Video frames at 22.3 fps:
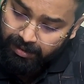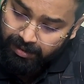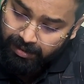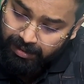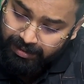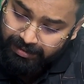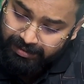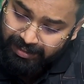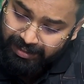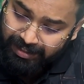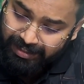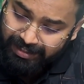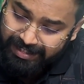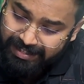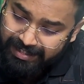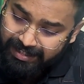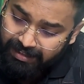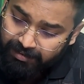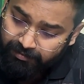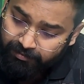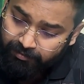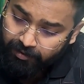the
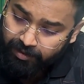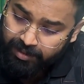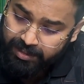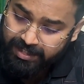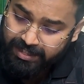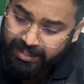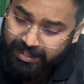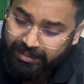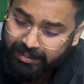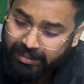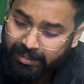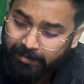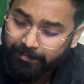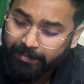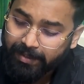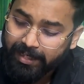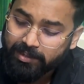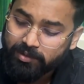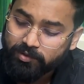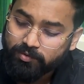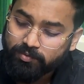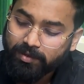reason for C3
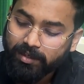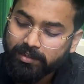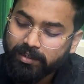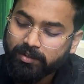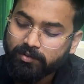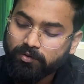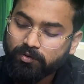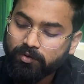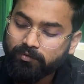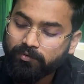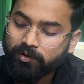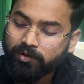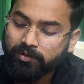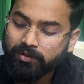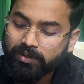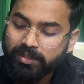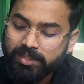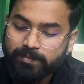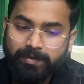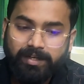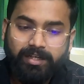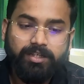plants to undergo
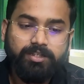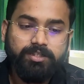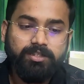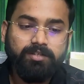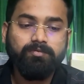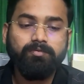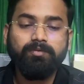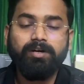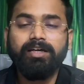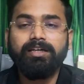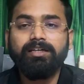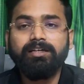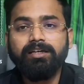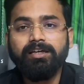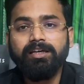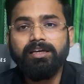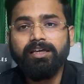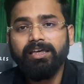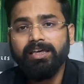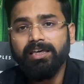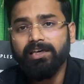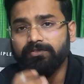photorespiration, why?
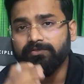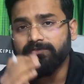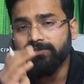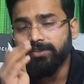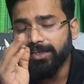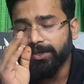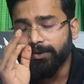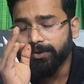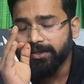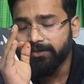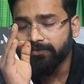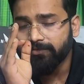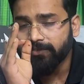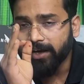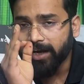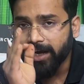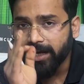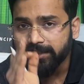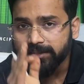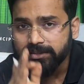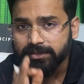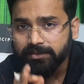If they would have
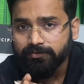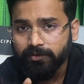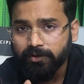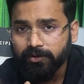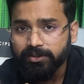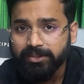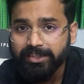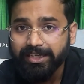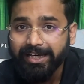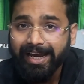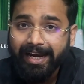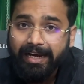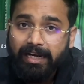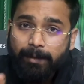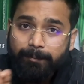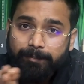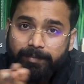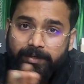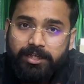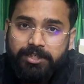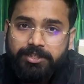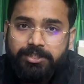asked for the
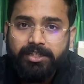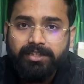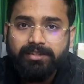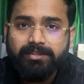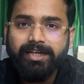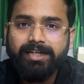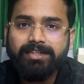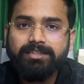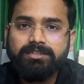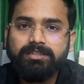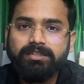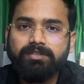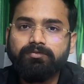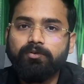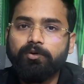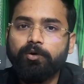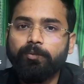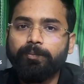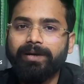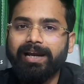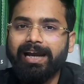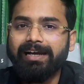adaptation that
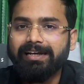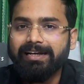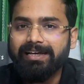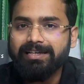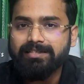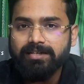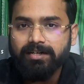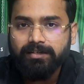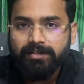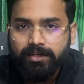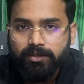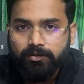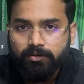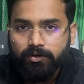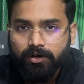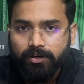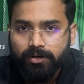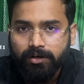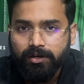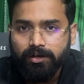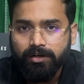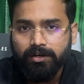C4 plant has
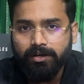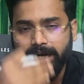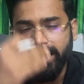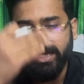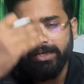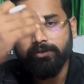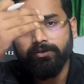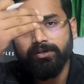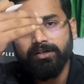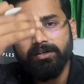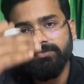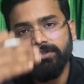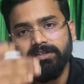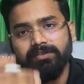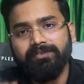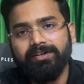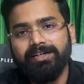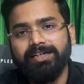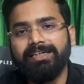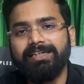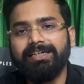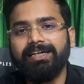undergone, I would have
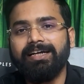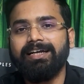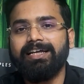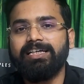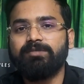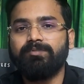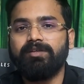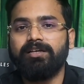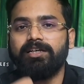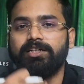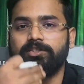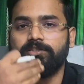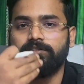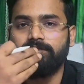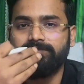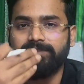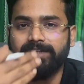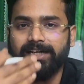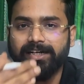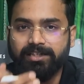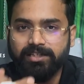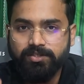given a detailed explanation of
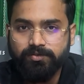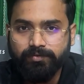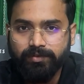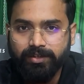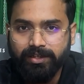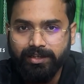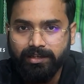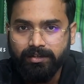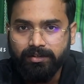that as well.